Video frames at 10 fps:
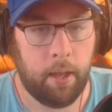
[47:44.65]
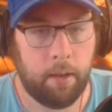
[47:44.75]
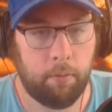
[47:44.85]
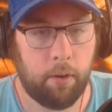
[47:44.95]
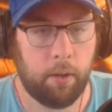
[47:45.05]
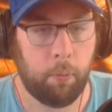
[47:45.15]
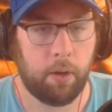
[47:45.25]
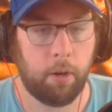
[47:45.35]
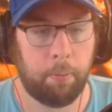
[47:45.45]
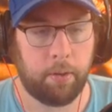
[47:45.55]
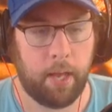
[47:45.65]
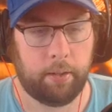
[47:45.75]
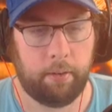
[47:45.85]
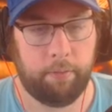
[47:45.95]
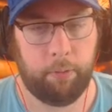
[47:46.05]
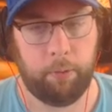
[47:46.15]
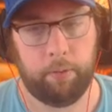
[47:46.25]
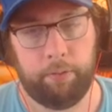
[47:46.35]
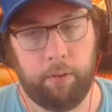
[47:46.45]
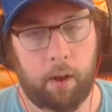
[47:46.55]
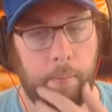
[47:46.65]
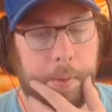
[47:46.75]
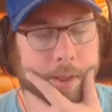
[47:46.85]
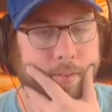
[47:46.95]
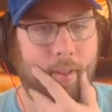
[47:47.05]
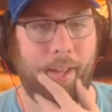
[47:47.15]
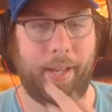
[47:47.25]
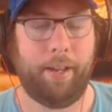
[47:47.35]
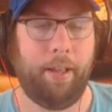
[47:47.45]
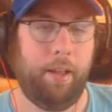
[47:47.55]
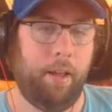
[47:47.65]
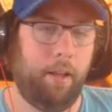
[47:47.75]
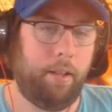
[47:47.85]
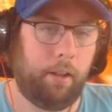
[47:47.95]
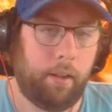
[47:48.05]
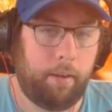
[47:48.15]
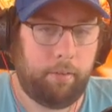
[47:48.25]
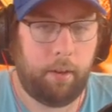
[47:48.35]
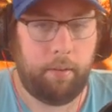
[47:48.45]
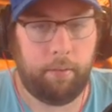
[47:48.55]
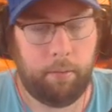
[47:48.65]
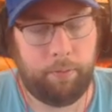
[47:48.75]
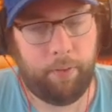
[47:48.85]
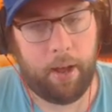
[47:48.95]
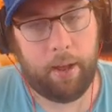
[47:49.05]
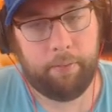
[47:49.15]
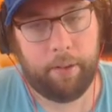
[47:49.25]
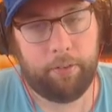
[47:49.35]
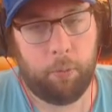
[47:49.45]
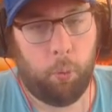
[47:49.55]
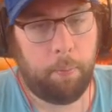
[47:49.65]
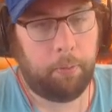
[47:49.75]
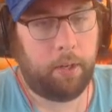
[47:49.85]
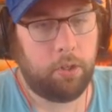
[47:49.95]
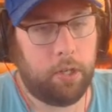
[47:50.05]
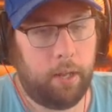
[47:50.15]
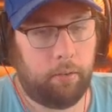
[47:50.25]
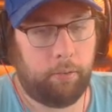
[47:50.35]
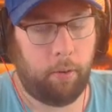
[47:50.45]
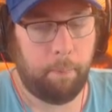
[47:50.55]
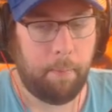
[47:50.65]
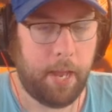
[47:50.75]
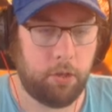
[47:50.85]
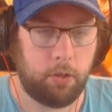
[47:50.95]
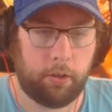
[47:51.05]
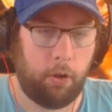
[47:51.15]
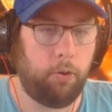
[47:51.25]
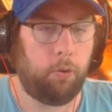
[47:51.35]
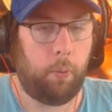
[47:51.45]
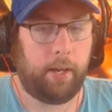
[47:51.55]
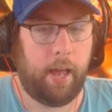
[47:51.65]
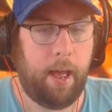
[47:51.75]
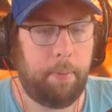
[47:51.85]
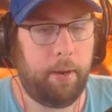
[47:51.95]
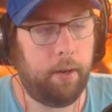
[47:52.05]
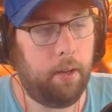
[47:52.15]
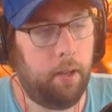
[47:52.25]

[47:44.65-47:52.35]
And really what you're protecting from is like the less than 1% chance of some major ghost wick happening,